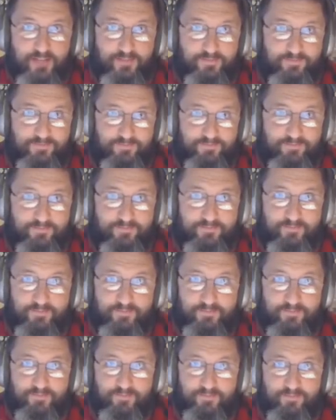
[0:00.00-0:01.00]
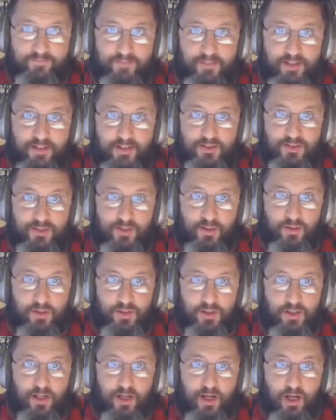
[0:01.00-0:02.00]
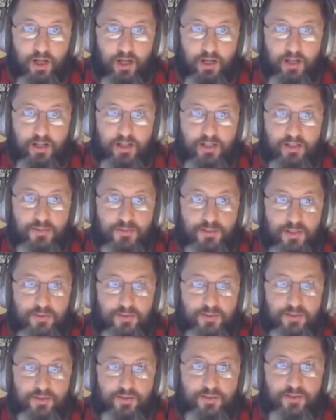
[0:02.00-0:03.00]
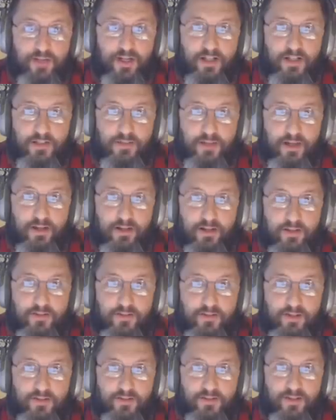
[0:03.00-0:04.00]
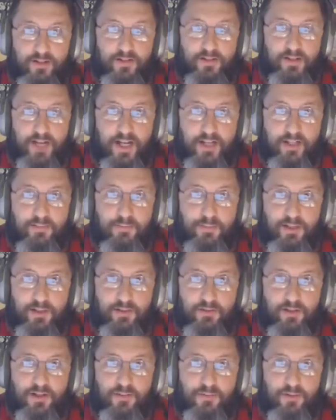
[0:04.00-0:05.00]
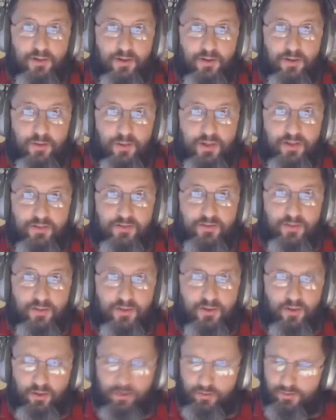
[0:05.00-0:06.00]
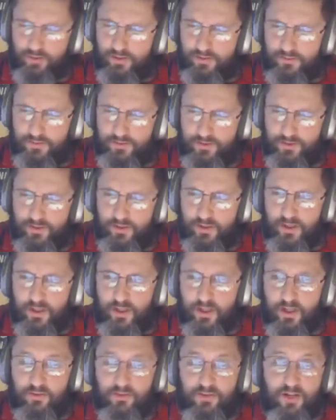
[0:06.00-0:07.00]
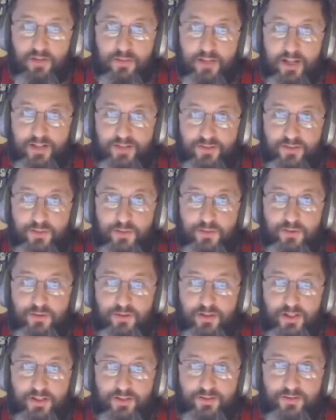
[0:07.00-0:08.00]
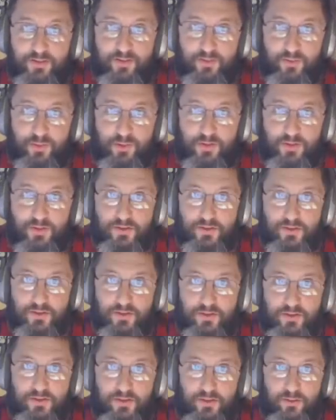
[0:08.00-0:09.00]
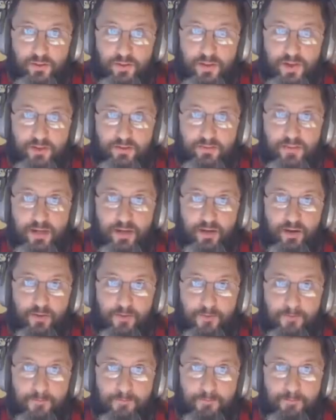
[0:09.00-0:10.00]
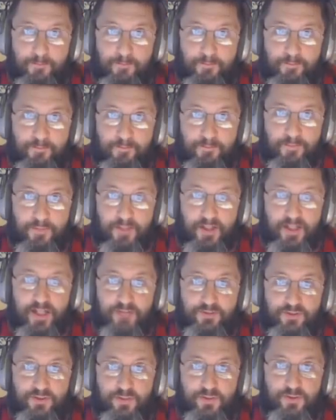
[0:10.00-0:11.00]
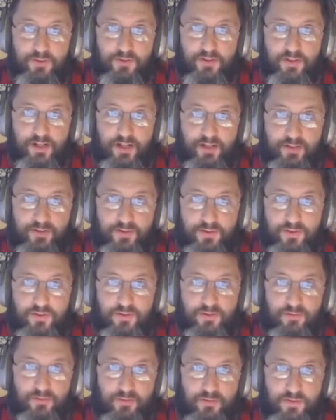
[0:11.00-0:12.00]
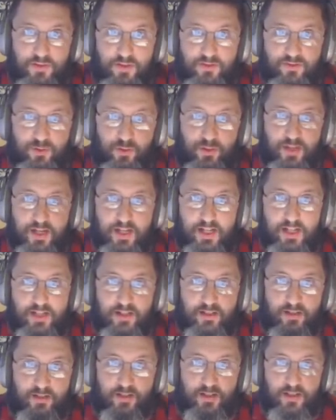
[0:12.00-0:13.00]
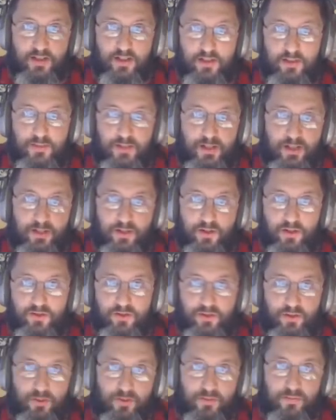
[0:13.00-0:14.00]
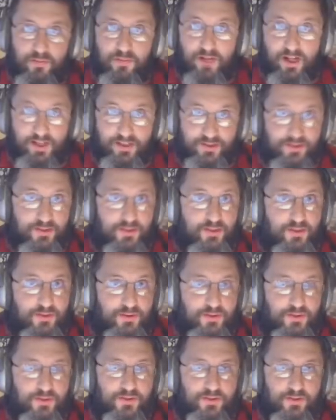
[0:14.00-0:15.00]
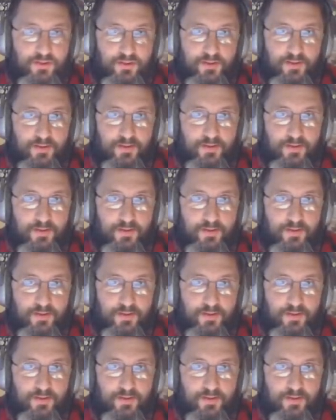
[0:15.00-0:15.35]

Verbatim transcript: that. So, and he comes out with this little documentary and things, and they're attacking Peter Ruckman all the way through it. Oh, Ruckman had scriptural grounds for divorce. What about Romero? Did he have scriptural grounds for, you know, fornicating and committing adultery with prostitutes